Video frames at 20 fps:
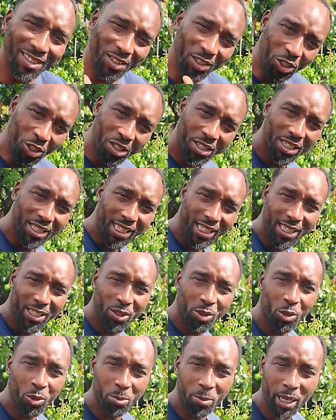You can see the
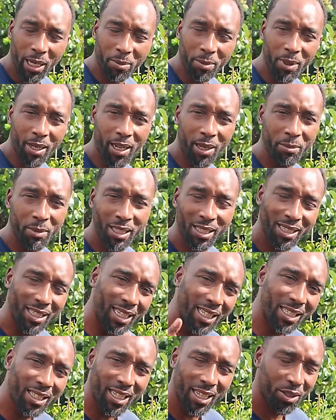tool bag behind me, so
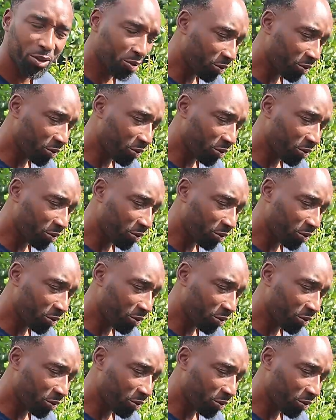let's get